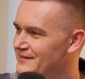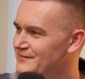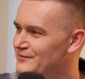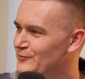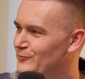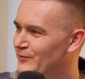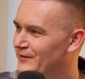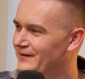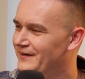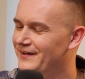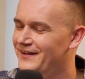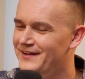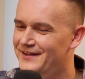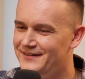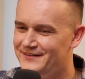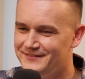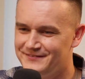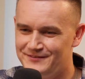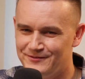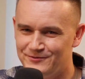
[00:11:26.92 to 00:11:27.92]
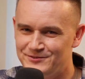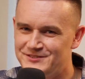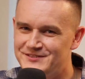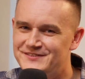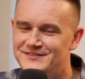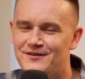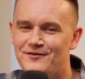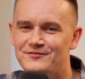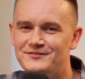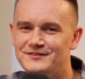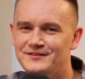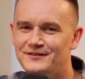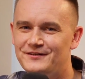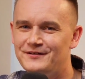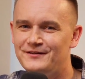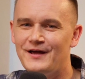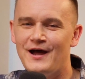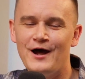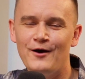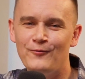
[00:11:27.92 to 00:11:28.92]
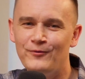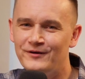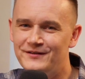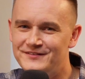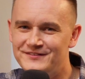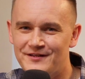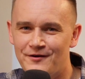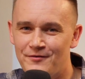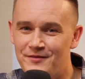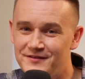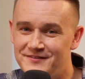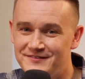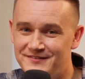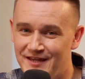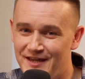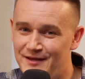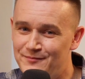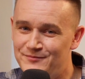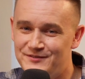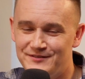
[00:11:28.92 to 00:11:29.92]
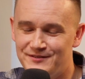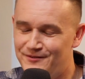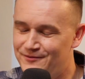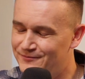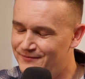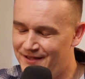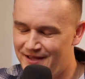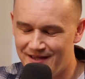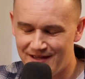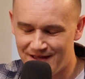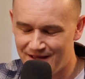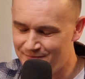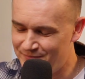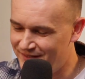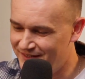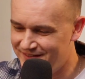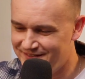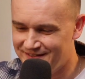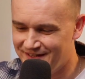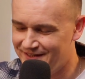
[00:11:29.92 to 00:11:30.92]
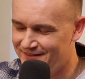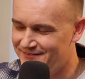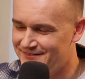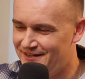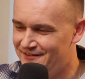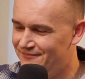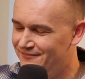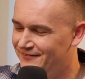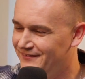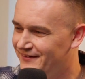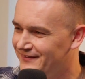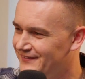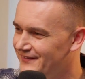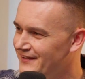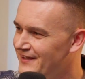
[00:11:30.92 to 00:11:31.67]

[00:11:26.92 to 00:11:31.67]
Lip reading: So we're in. So she sounds good. I want to sound the same. So I'm in, definitely.